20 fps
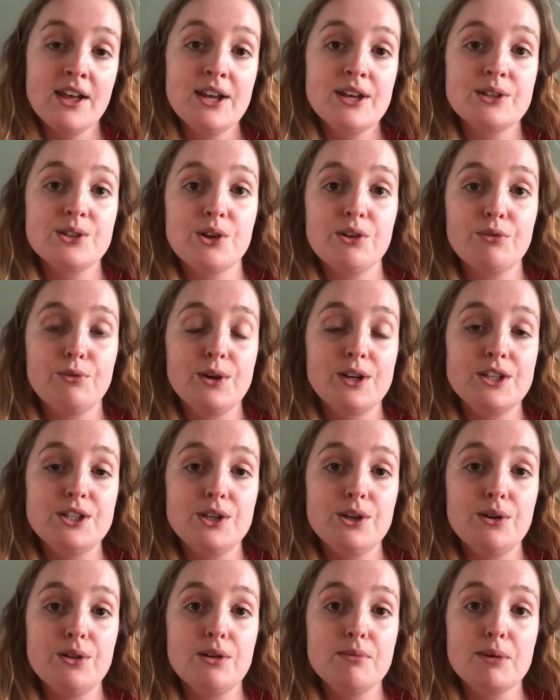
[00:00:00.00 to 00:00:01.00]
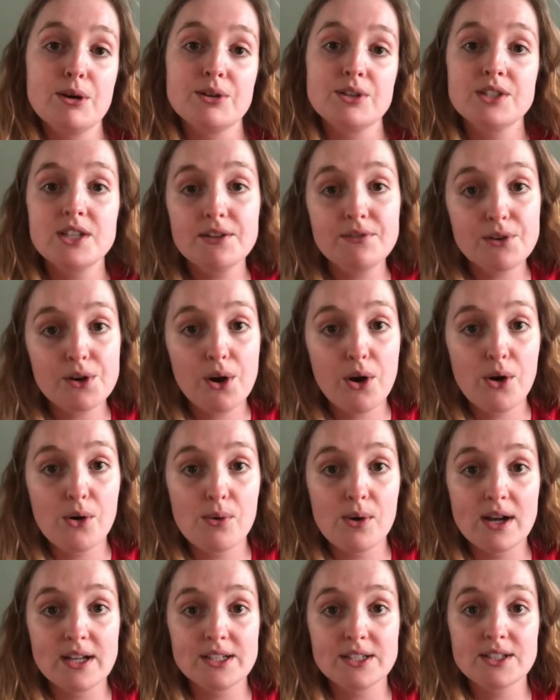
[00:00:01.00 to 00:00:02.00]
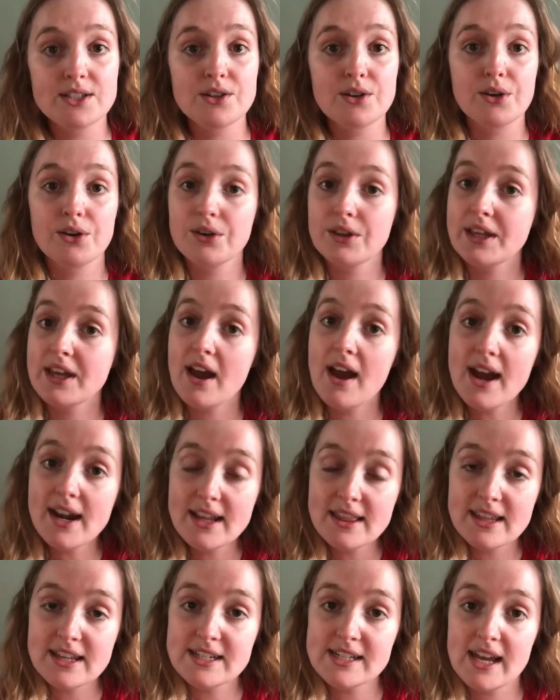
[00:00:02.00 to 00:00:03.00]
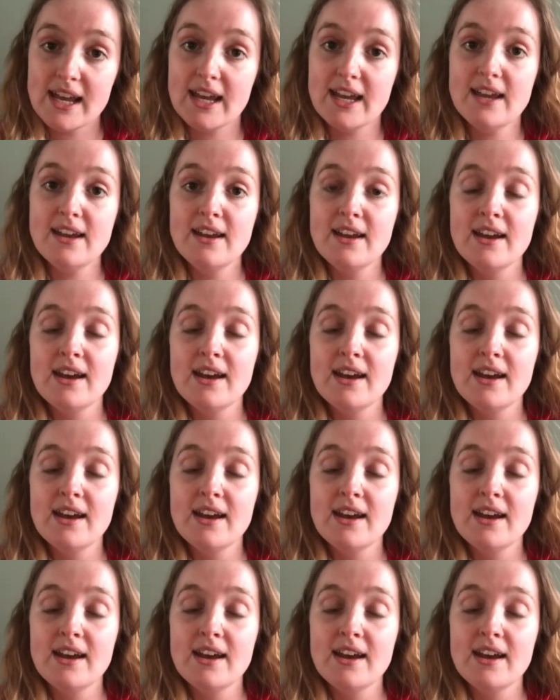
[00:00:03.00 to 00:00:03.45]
So if we do the most difficult ones early on in the day,